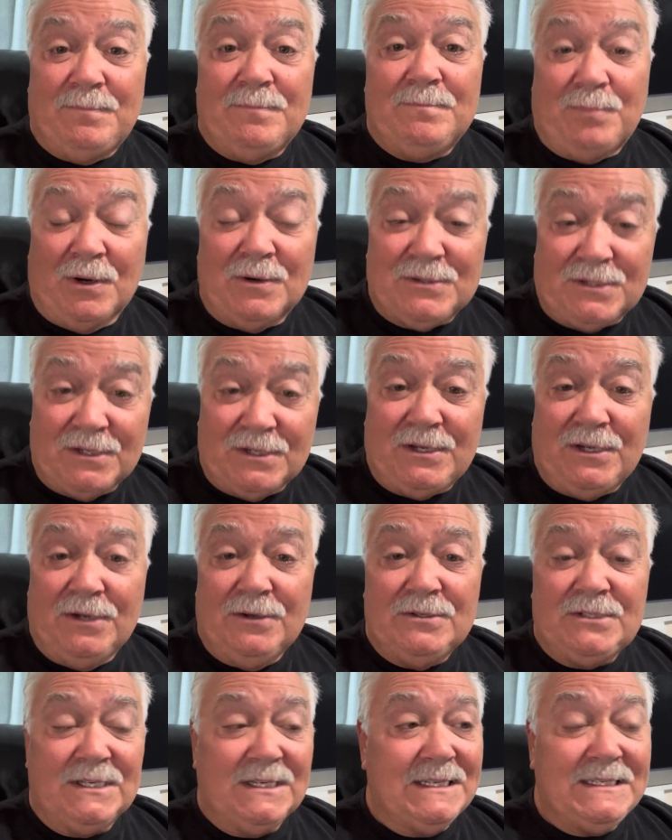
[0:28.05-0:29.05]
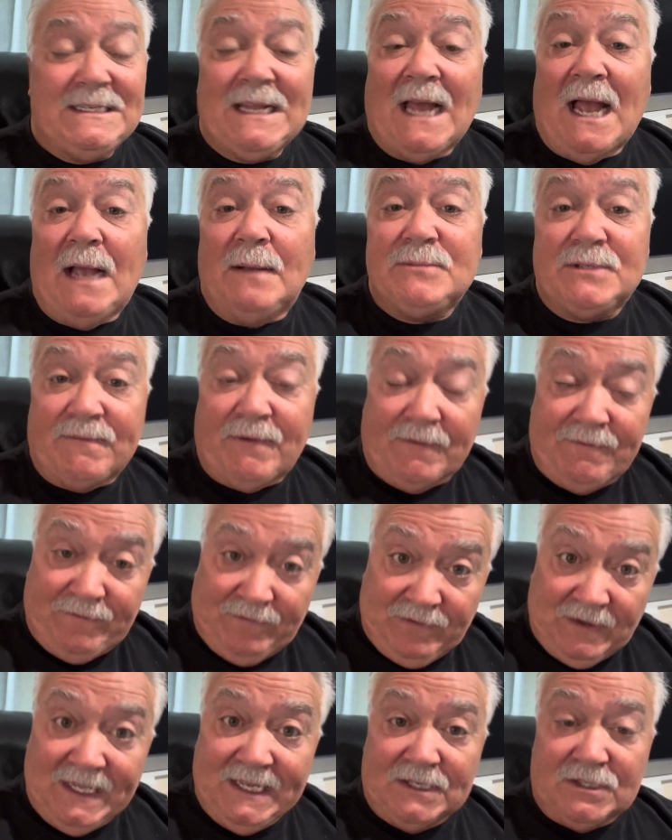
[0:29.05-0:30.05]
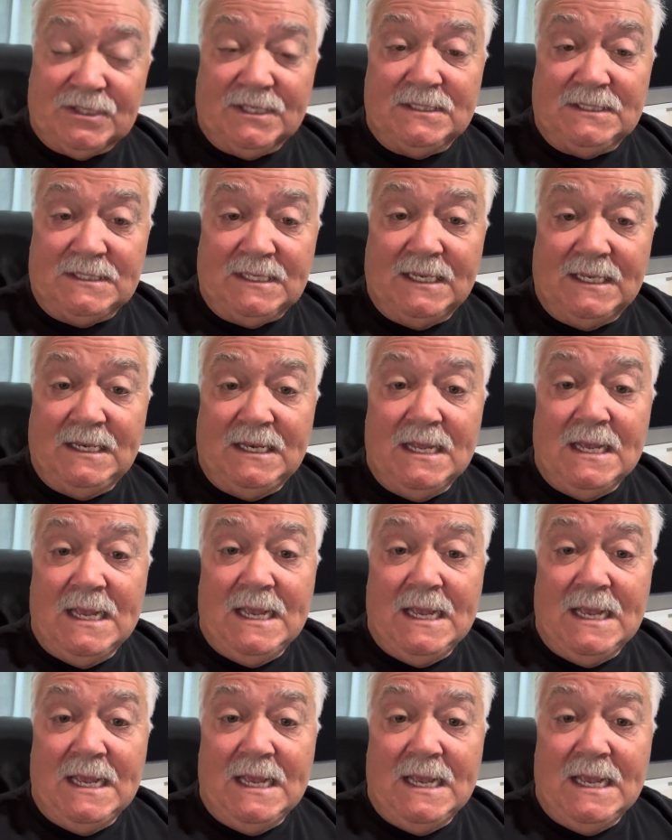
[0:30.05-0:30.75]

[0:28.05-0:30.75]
persecution and times of afflictions and